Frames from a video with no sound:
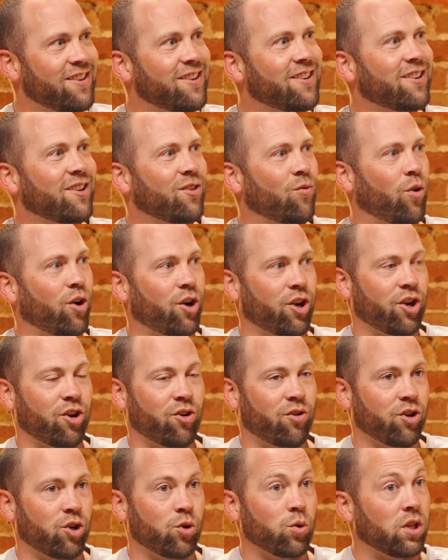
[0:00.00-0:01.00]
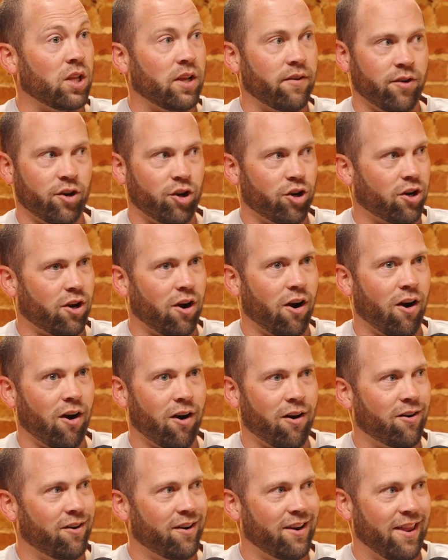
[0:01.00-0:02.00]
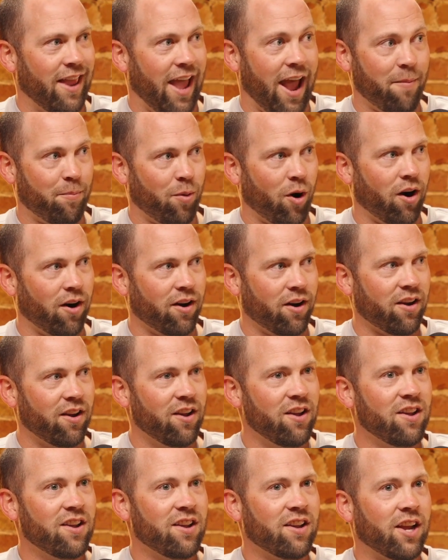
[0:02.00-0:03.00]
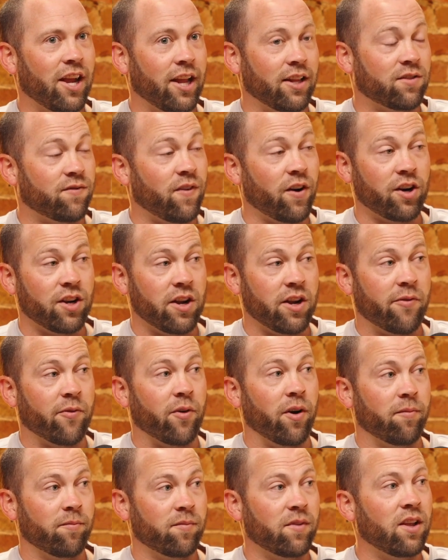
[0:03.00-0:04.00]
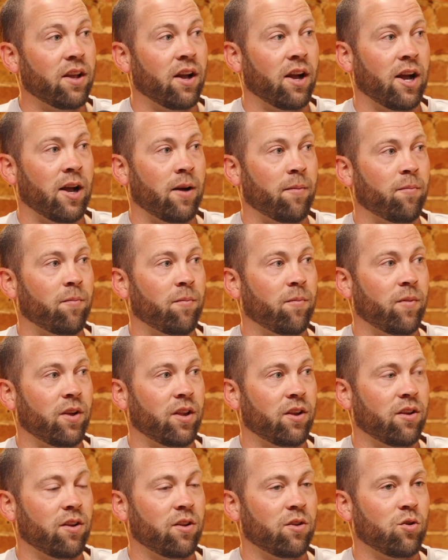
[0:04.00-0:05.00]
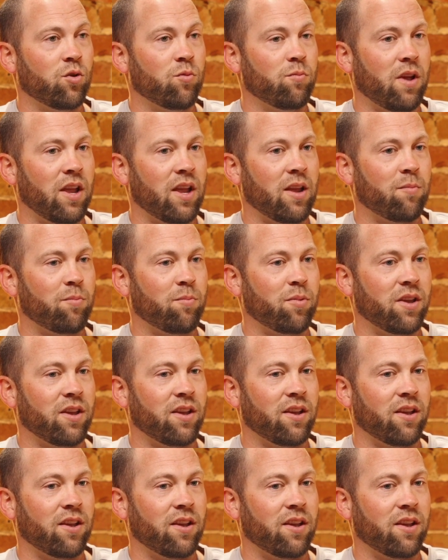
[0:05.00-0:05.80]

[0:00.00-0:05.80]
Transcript: where you live in your car in that park, it's very different, and you may be